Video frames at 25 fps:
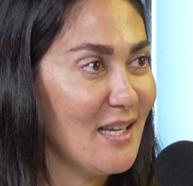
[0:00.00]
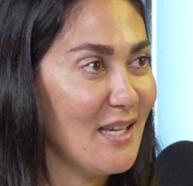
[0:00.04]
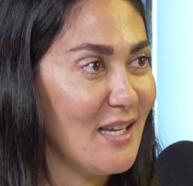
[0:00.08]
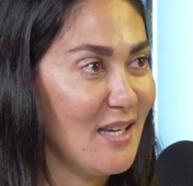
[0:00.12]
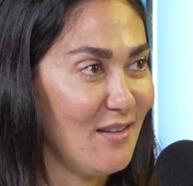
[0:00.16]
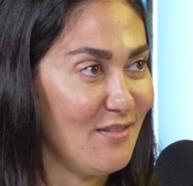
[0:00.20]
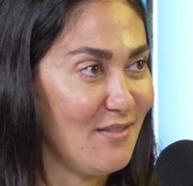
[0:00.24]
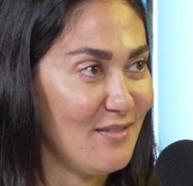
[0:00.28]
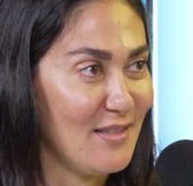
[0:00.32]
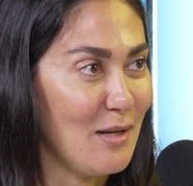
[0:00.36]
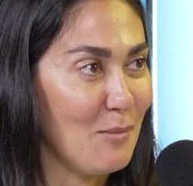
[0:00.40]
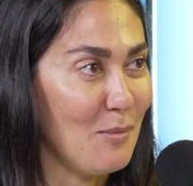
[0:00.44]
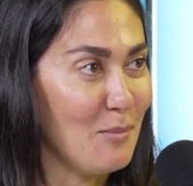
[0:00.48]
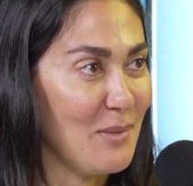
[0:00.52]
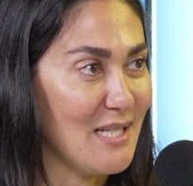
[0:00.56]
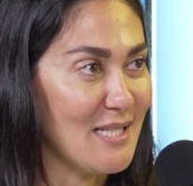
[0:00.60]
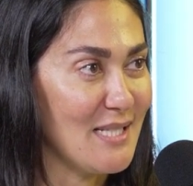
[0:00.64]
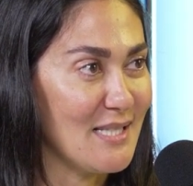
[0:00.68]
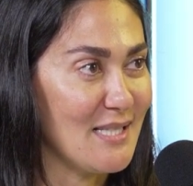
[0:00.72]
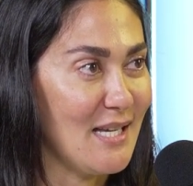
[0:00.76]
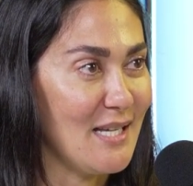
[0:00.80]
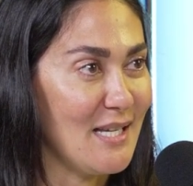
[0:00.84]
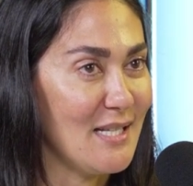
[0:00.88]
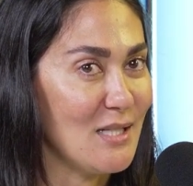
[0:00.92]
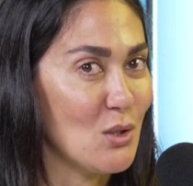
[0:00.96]
if that makes
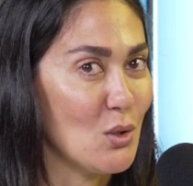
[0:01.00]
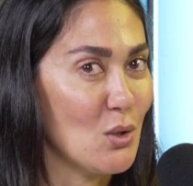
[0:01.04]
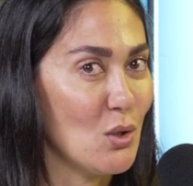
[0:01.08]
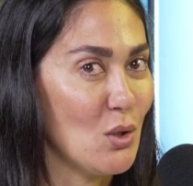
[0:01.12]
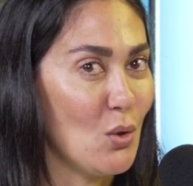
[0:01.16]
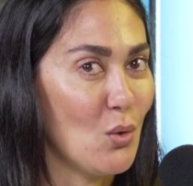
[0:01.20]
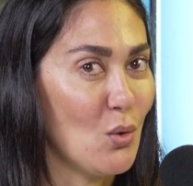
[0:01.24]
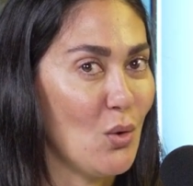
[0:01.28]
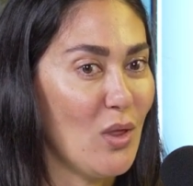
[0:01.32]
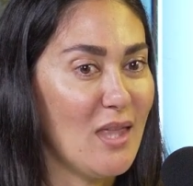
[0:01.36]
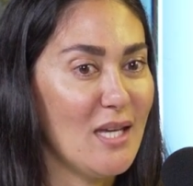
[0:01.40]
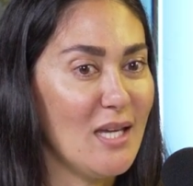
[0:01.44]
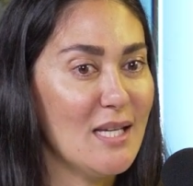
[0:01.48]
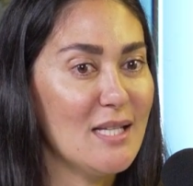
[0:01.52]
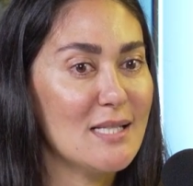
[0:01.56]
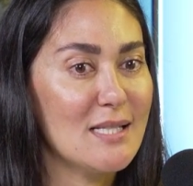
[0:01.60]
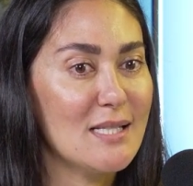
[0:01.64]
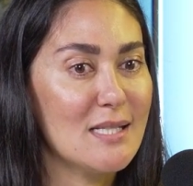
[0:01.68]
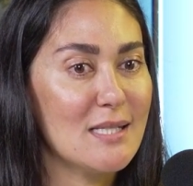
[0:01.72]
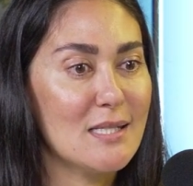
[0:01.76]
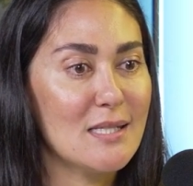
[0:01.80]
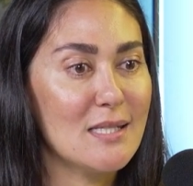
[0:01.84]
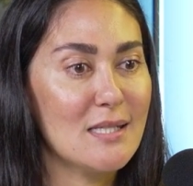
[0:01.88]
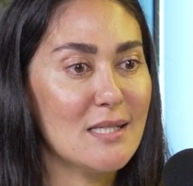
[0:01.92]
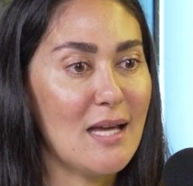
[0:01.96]
sense. You know,
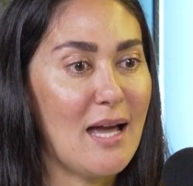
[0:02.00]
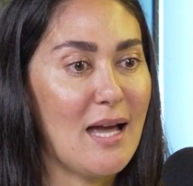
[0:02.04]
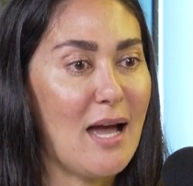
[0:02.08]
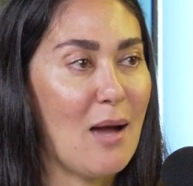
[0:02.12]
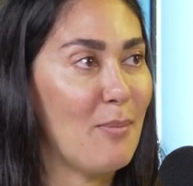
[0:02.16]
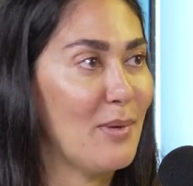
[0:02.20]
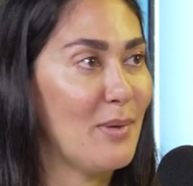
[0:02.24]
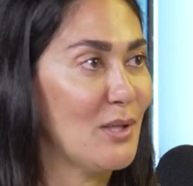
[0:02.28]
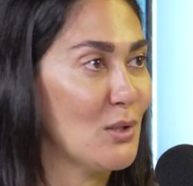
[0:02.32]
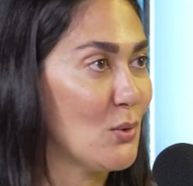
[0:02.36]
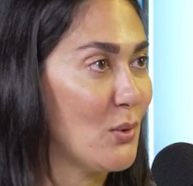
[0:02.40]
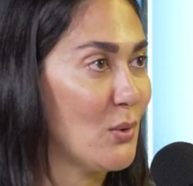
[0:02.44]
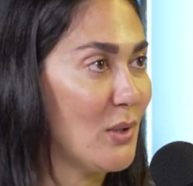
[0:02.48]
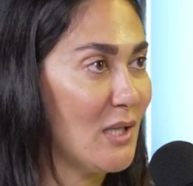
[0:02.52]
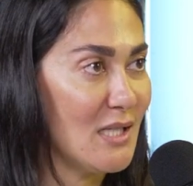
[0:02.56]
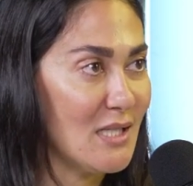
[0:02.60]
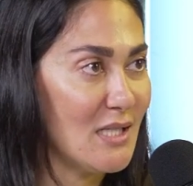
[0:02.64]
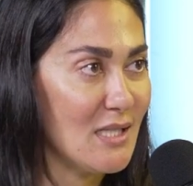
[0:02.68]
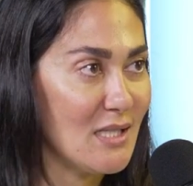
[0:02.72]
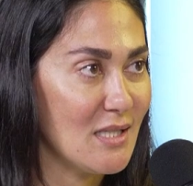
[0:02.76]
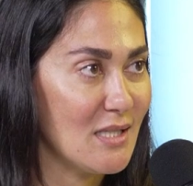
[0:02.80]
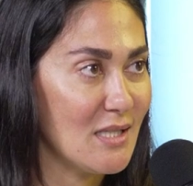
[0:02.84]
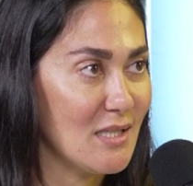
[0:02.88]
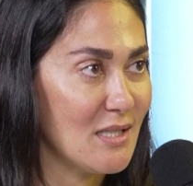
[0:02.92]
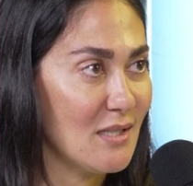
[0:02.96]
things happen to
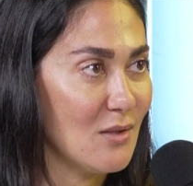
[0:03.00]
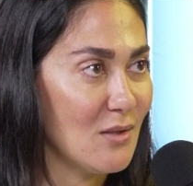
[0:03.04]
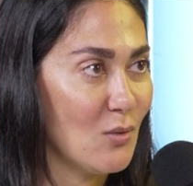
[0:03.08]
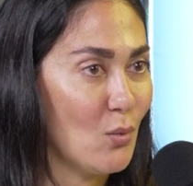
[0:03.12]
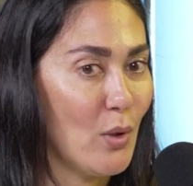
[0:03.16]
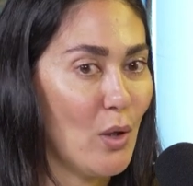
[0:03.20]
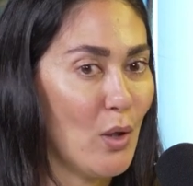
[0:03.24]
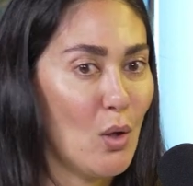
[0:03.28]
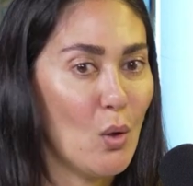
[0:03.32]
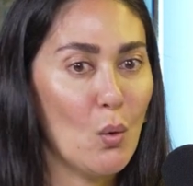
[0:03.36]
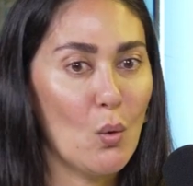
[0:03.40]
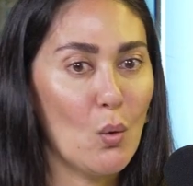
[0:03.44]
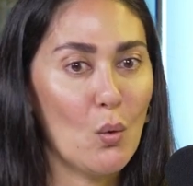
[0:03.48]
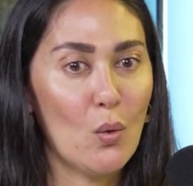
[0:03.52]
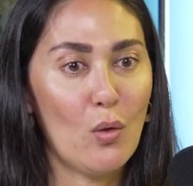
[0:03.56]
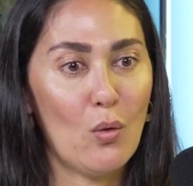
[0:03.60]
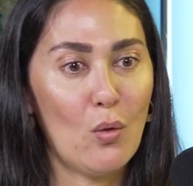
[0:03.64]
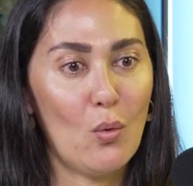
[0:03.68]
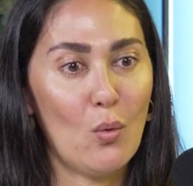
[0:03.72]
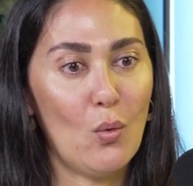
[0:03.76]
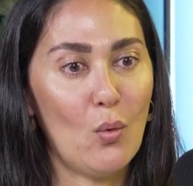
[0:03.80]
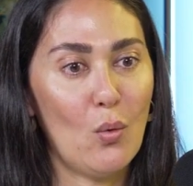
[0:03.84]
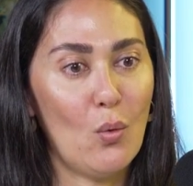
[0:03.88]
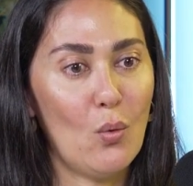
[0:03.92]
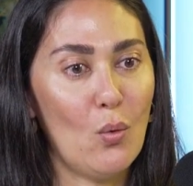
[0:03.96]
us. We all go
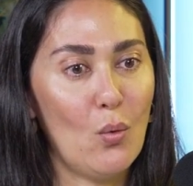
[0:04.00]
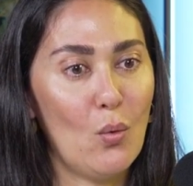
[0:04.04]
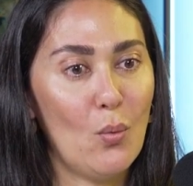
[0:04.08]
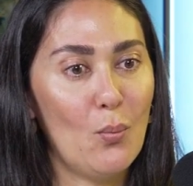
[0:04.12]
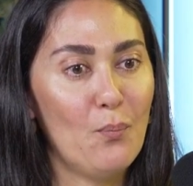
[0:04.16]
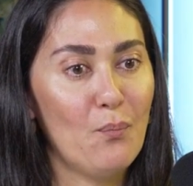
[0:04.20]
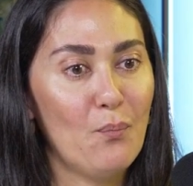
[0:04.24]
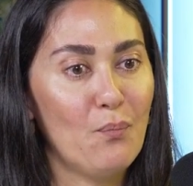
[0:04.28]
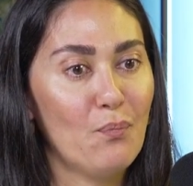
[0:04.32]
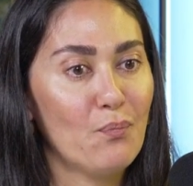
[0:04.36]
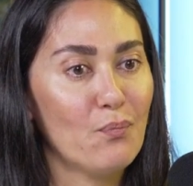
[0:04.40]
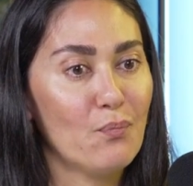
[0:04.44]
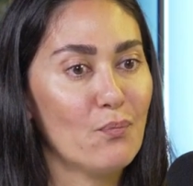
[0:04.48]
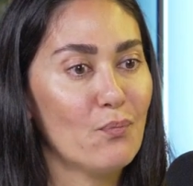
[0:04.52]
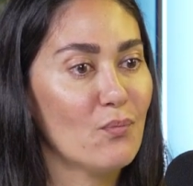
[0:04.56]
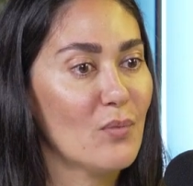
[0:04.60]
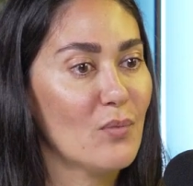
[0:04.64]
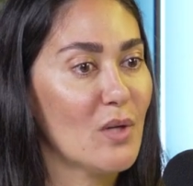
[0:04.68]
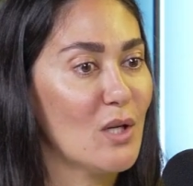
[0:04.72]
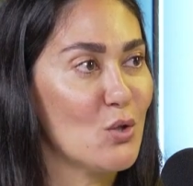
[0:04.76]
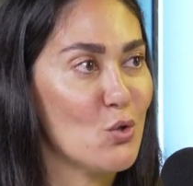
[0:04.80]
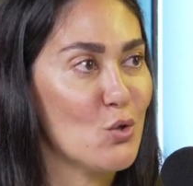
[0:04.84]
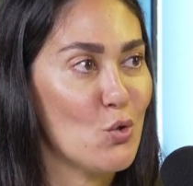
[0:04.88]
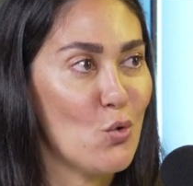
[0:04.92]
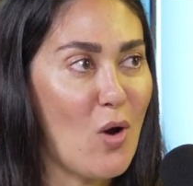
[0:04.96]
through
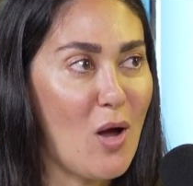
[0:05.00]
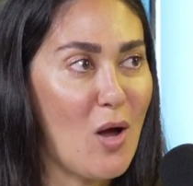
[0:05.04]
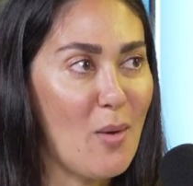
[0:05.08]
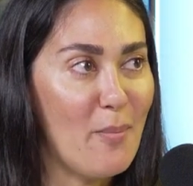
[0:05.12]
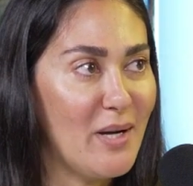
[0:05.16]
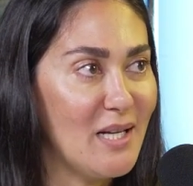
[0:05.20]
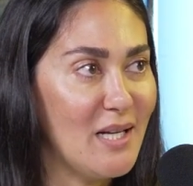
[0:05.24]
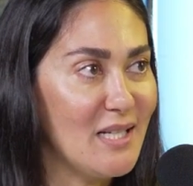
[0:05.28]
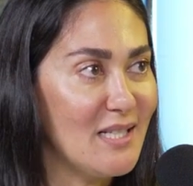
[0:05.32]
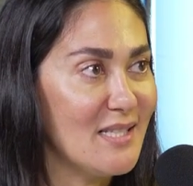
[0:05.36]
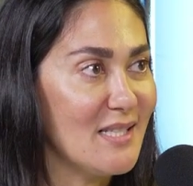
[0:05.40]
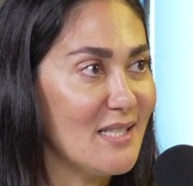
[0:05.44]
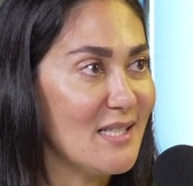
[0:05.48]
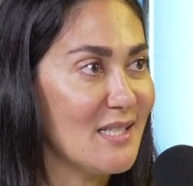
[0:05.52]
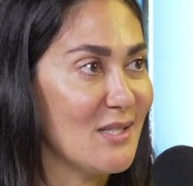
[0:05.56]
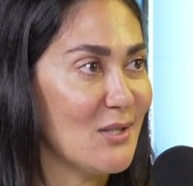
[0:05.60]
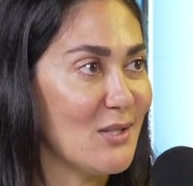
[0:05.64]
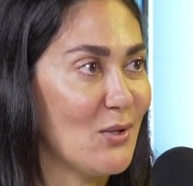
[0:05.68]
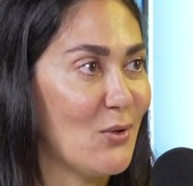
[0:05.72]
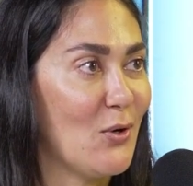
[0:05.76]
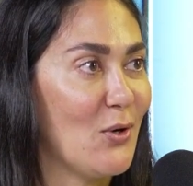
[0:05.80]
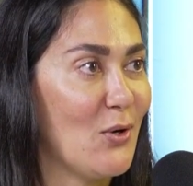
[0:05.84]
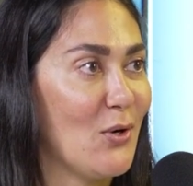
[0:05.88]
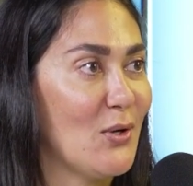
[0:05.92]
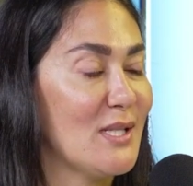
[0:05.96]
traumas
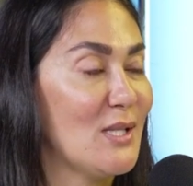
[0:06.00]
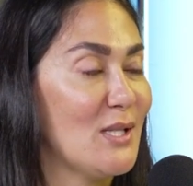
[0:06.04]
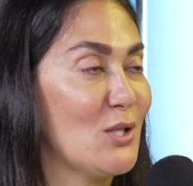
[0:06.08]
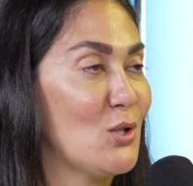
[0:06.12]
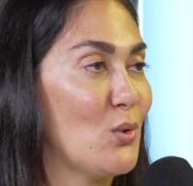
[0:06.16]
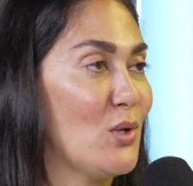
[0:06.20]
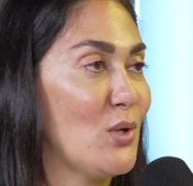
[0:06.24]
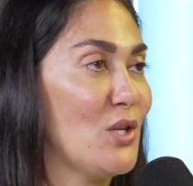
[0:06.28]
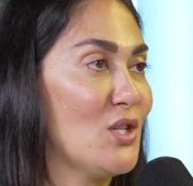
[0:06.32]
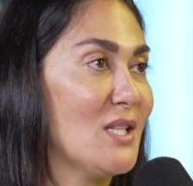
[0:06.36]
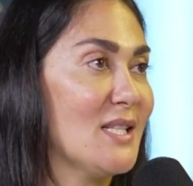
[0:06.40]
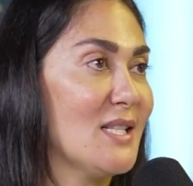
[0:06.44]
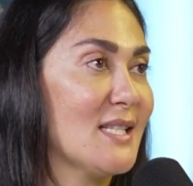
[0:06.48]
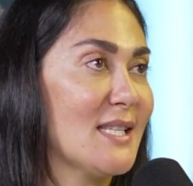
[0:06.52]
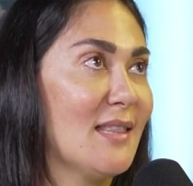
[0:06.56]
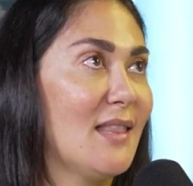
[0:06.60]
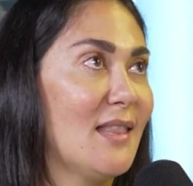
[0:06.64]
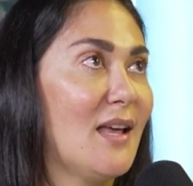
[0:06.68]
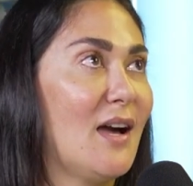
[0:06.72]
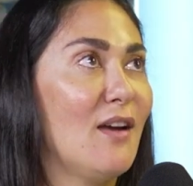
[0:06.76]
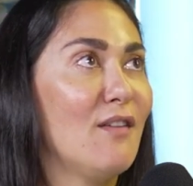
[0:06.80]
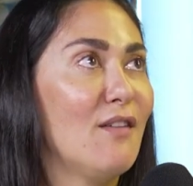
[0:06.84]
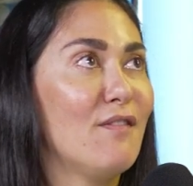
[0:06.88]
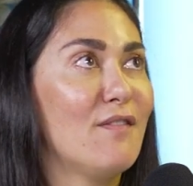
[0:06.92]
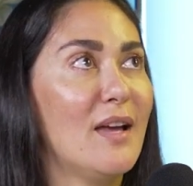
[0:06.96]
or situations in
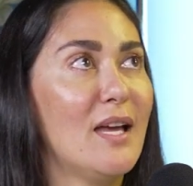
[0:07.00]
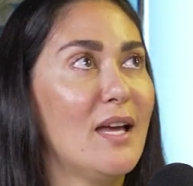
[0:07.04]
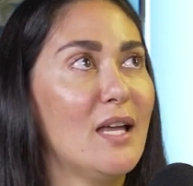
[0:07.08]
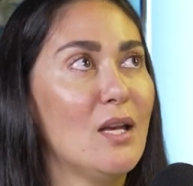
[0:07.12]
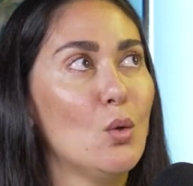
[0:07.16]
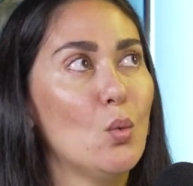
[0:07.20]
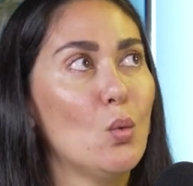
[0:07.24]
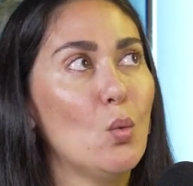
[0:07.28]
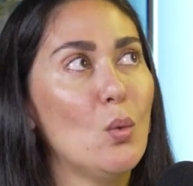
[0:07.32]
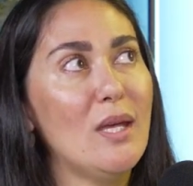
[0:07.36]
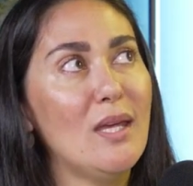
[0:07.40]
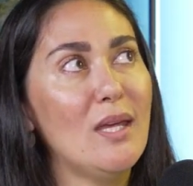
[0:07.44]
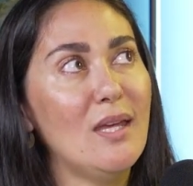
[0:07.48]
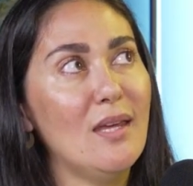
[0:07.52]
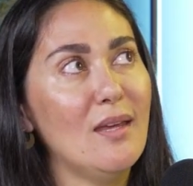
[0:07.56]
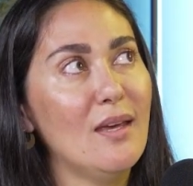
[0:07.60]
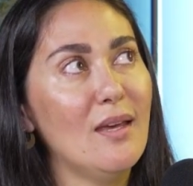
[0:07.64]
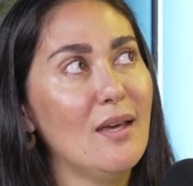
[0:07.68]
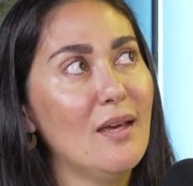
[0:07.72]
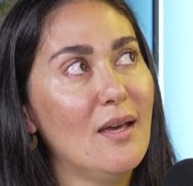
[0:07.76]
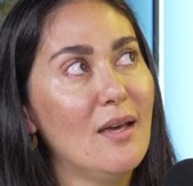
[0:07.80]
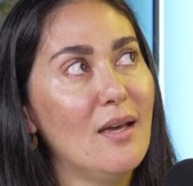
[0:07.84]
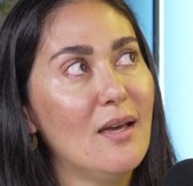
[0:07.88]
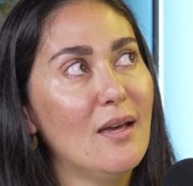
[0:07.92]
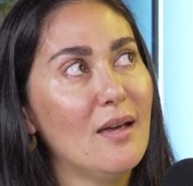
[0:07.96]
life, and we
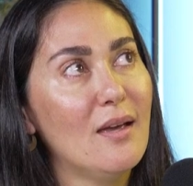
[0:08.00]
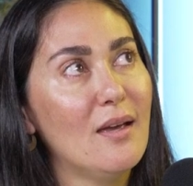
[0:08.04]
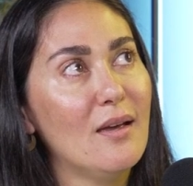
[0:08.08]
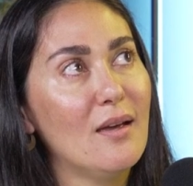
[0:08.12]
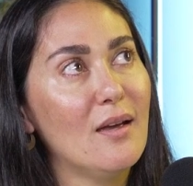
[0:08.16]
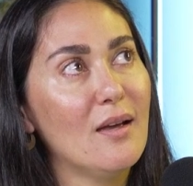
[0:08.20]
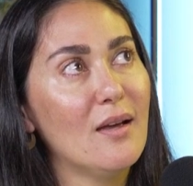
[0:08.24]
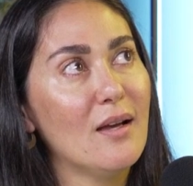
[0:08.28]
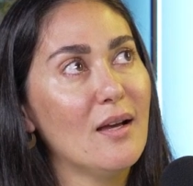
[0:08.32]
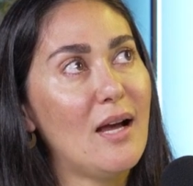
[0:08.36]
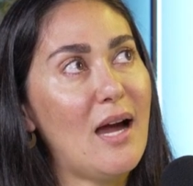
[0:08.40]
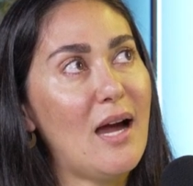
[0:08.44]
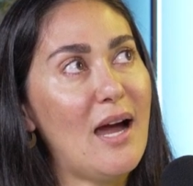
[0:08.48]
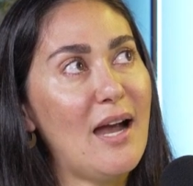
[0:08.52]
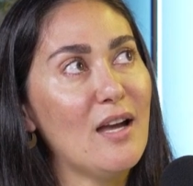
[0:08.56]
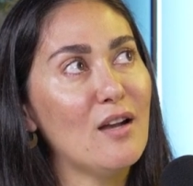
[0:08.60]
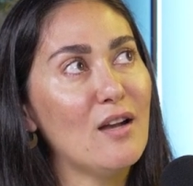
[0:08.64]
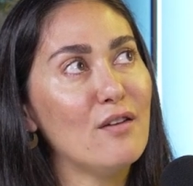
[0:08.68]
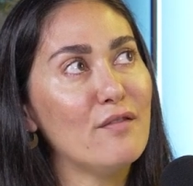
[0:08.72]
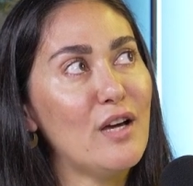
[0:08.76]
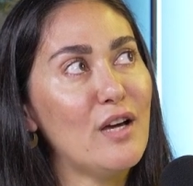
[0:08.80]
kind of